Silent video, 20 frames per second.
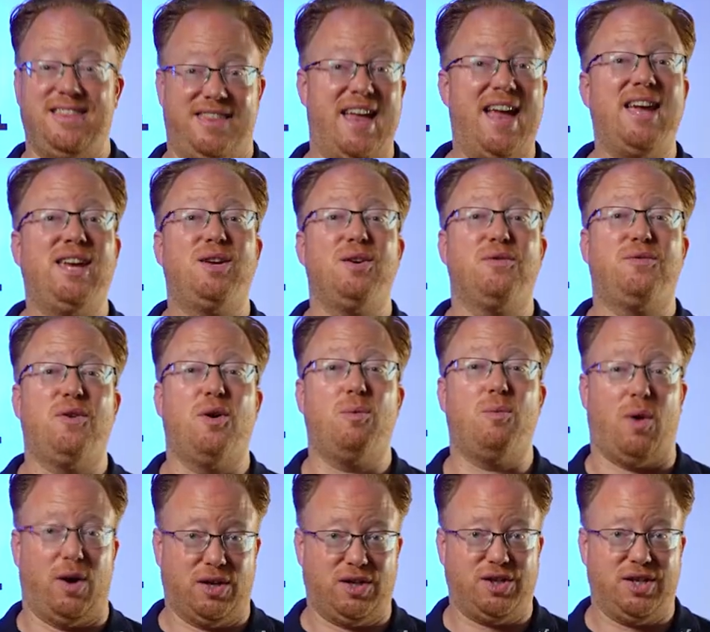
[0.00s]
Thank you for
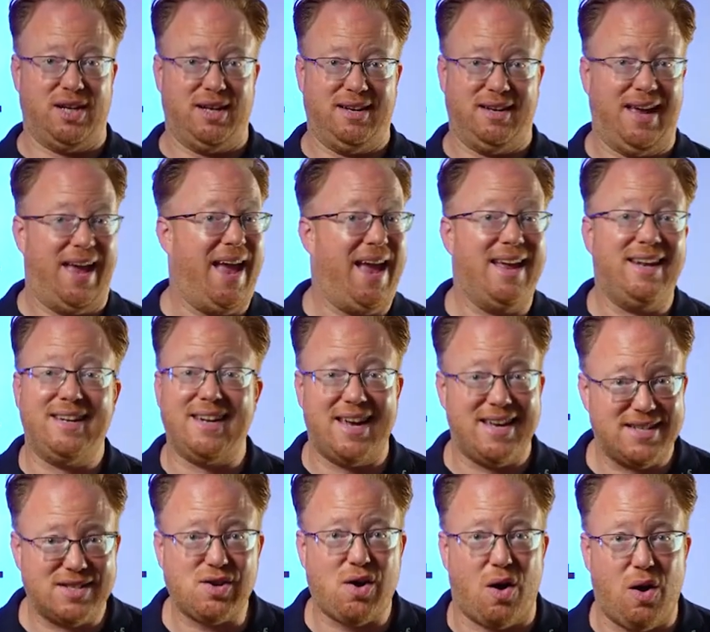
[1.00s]
watching, and
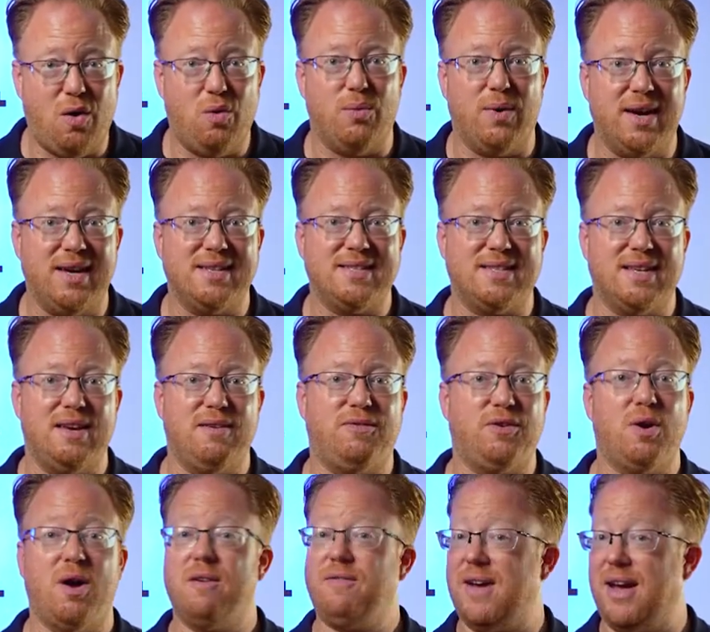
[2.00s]
as always, if
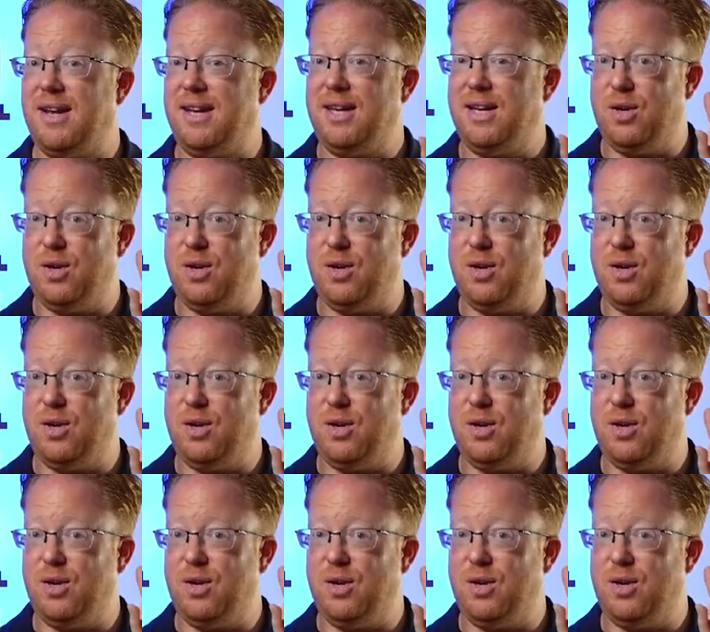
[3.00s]
you have any